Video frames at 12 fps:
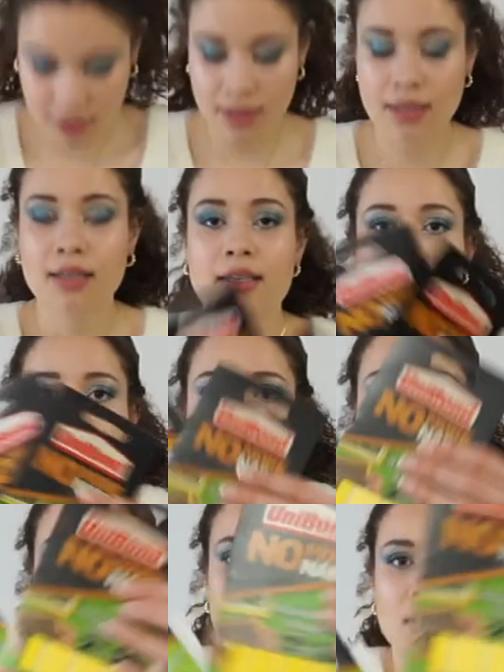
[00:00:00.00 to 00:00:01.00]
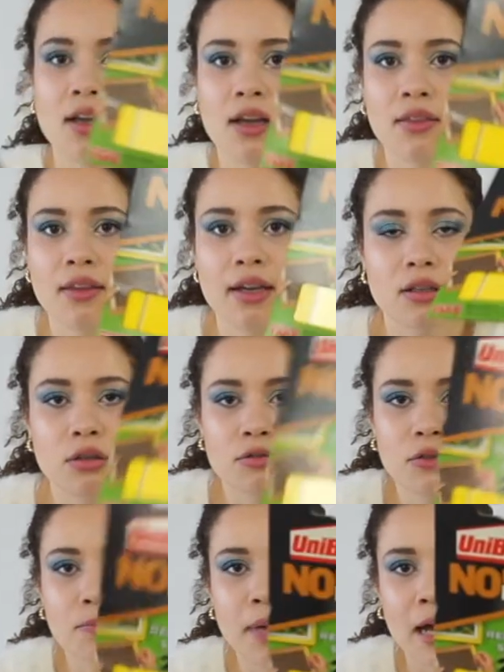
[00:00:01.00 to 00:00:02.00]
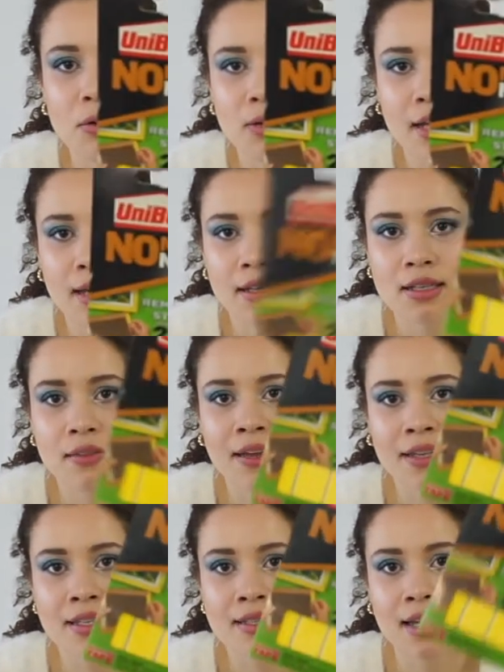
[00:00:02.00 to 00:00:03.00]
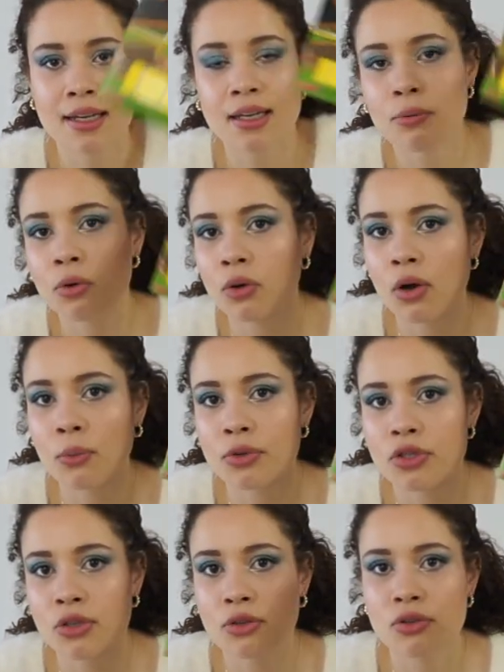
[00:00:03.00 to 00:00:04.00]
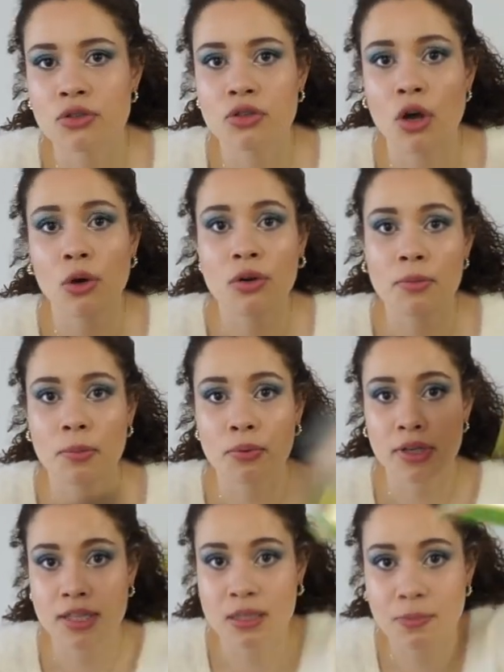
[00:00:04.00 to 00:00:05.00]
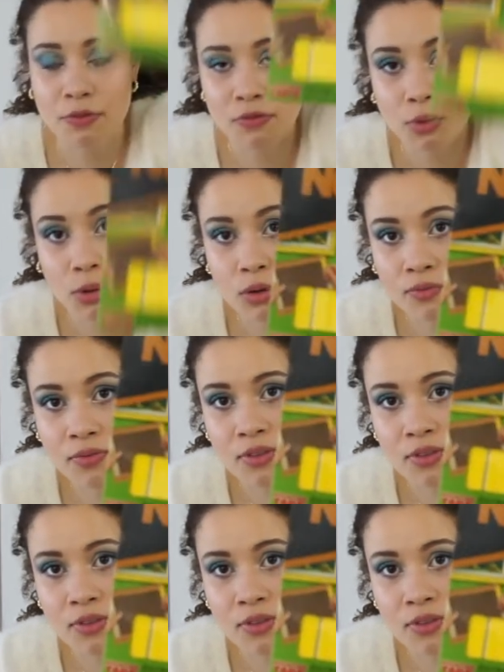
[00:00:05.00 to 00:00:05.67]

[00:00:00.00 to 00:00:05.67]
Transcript: these that I got from Poundland, and that's exactly what was used to hold up the prints before,